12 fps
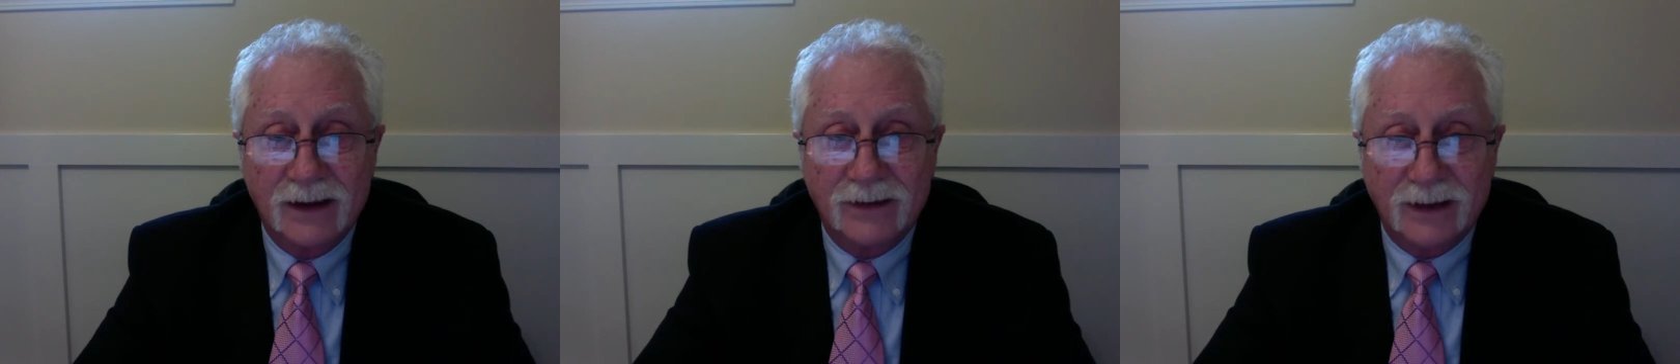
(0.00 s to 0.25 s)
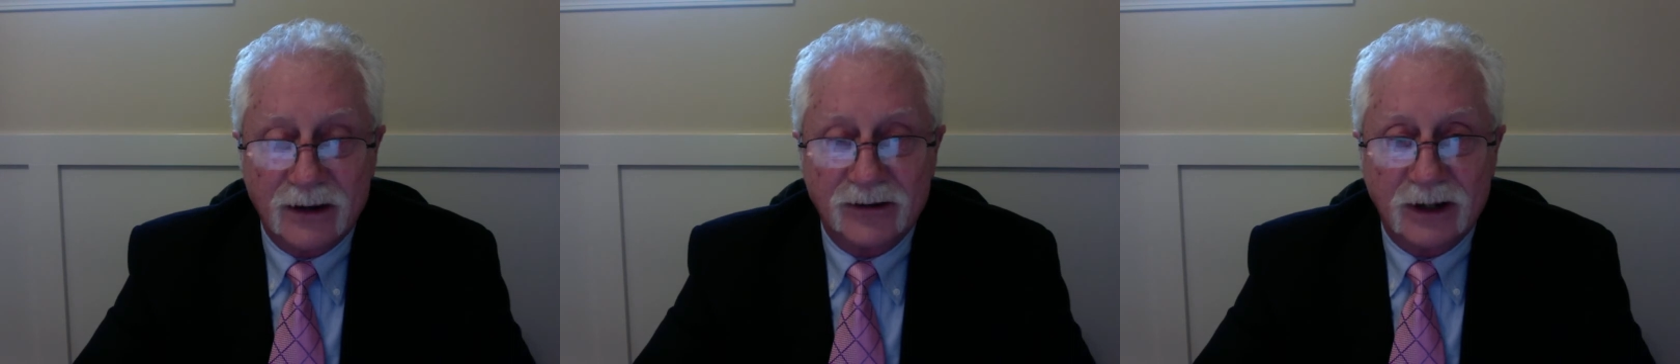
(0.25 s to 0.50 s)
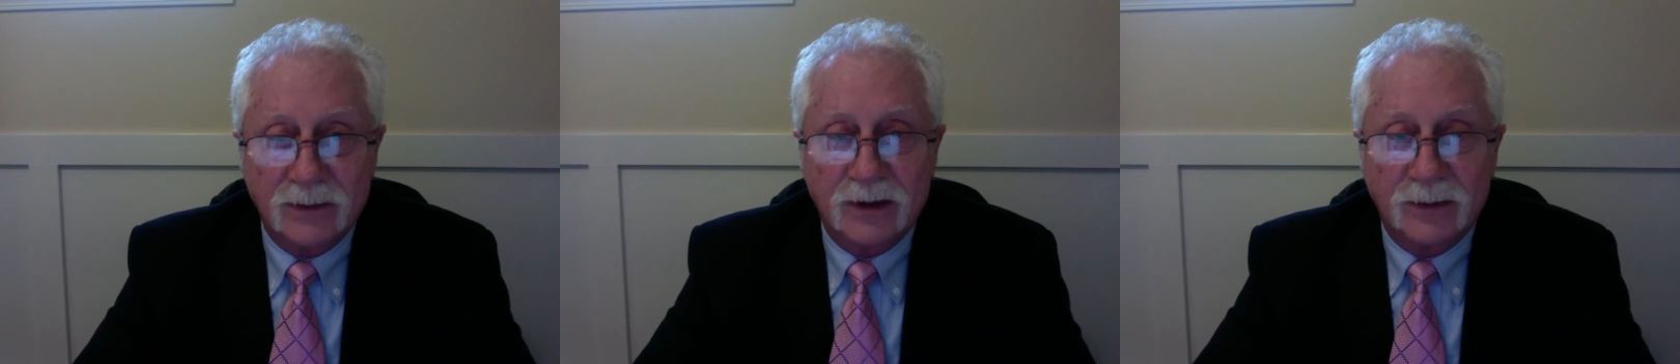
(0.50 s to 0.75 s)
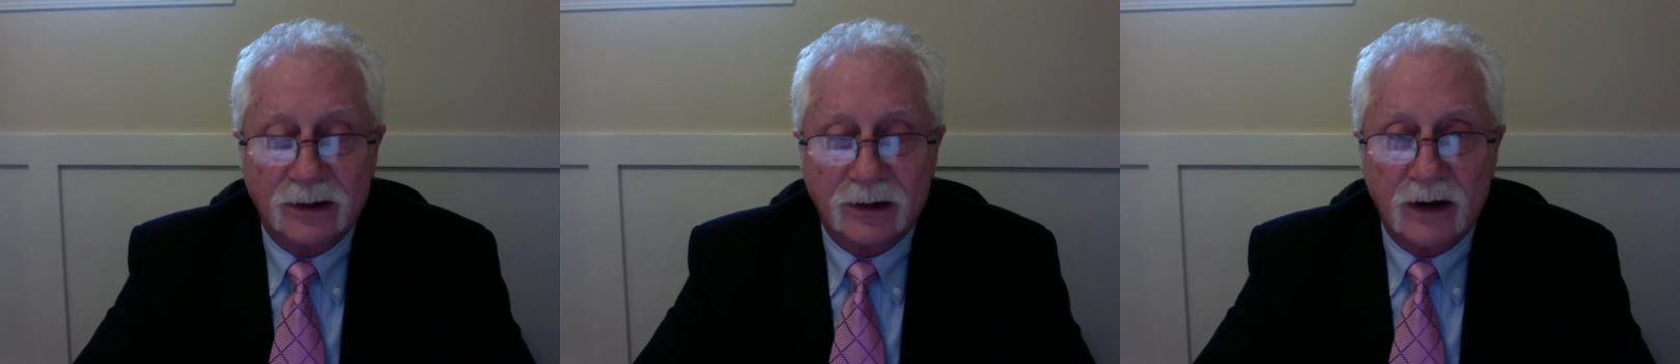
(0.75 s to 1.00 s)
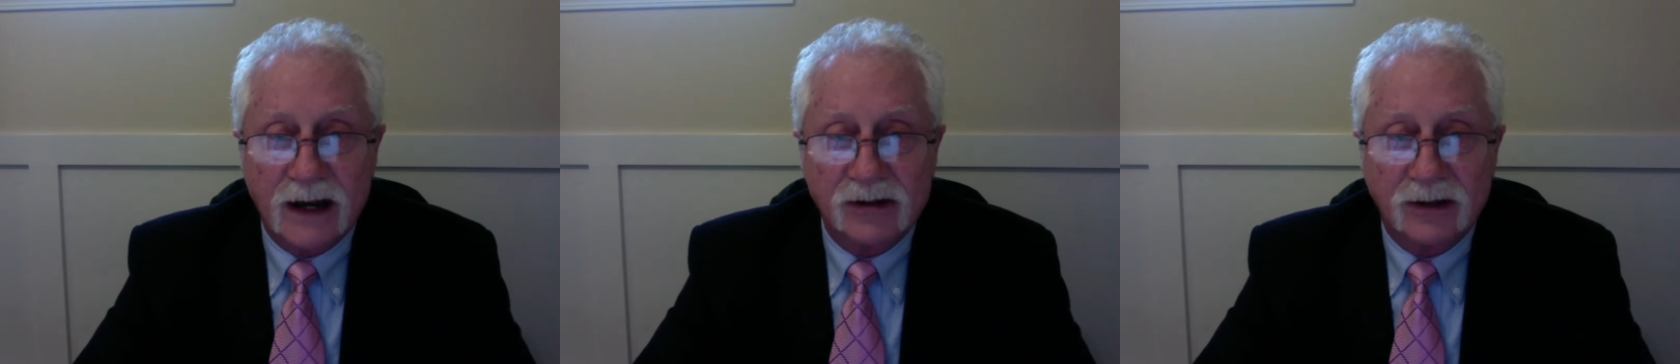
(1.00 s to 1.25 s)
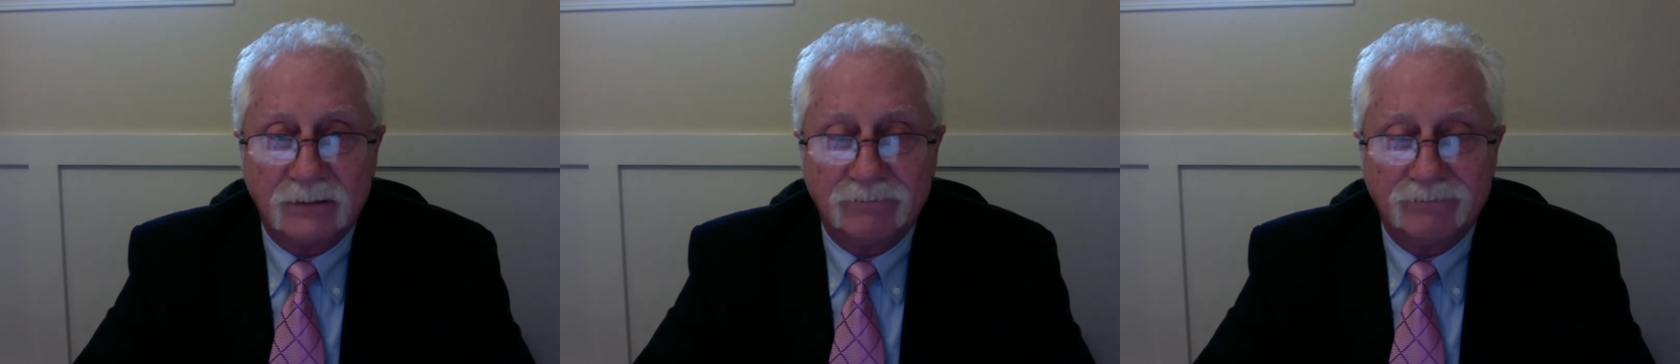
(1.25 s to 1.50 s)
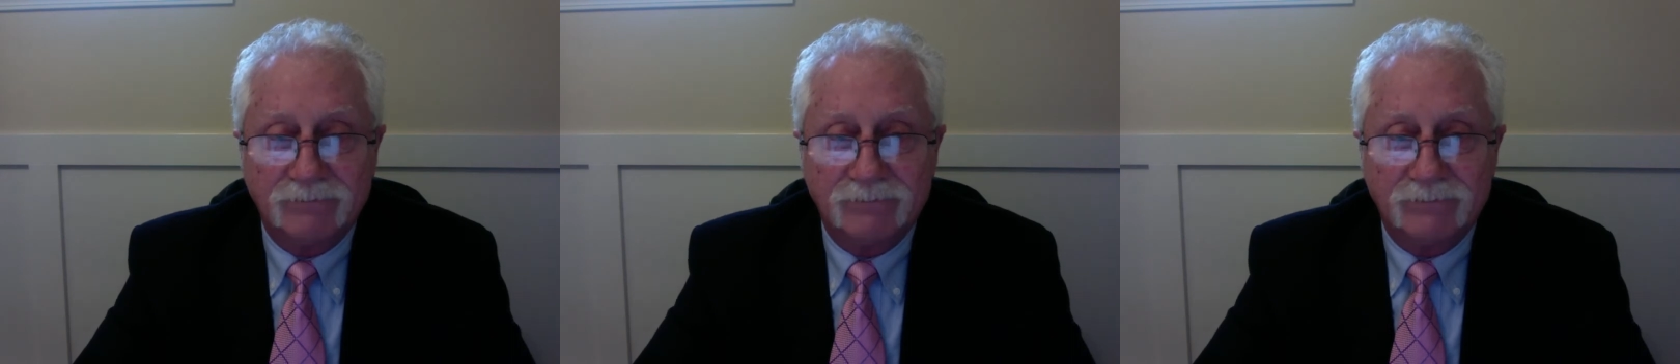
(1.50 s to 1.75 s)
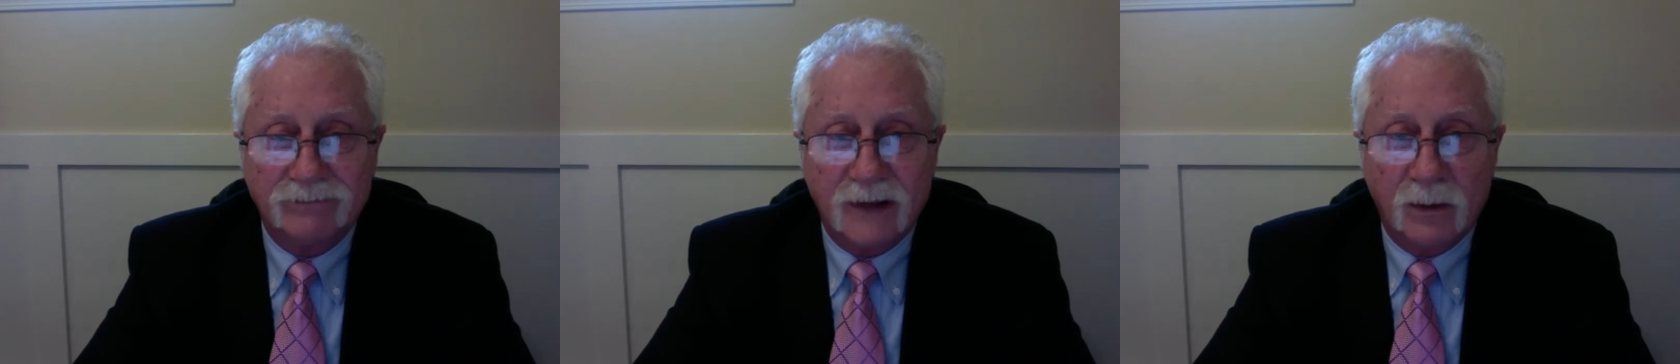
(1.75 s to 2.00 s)
There are some of the progression
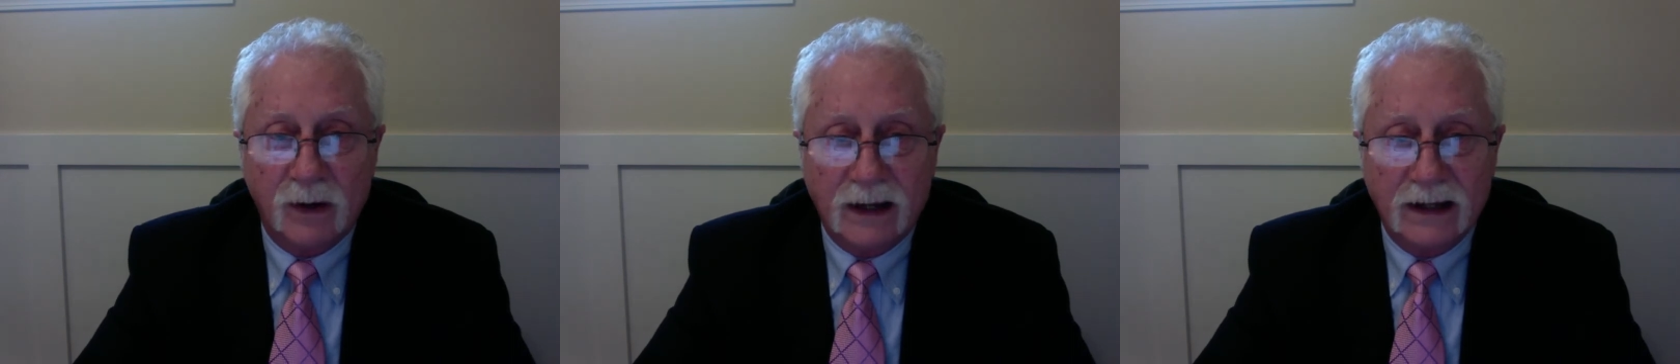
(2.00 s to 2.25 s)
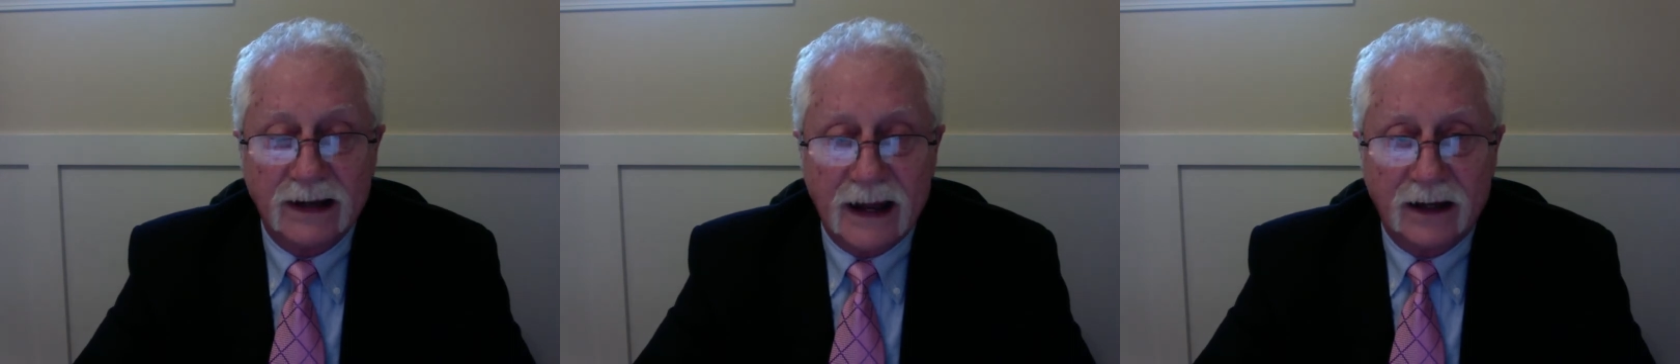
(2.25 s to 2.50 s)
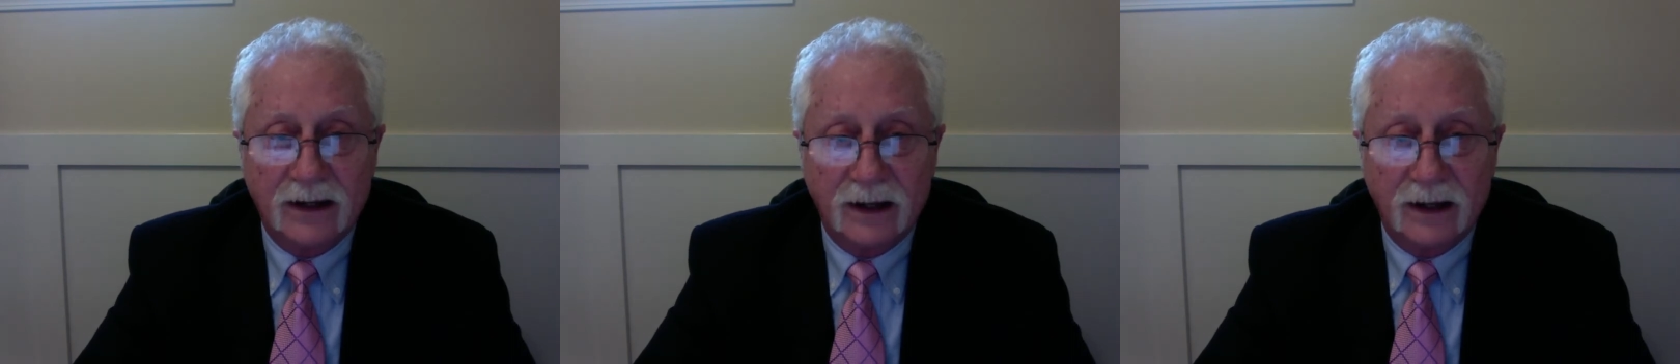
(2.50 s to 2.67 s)
that we can now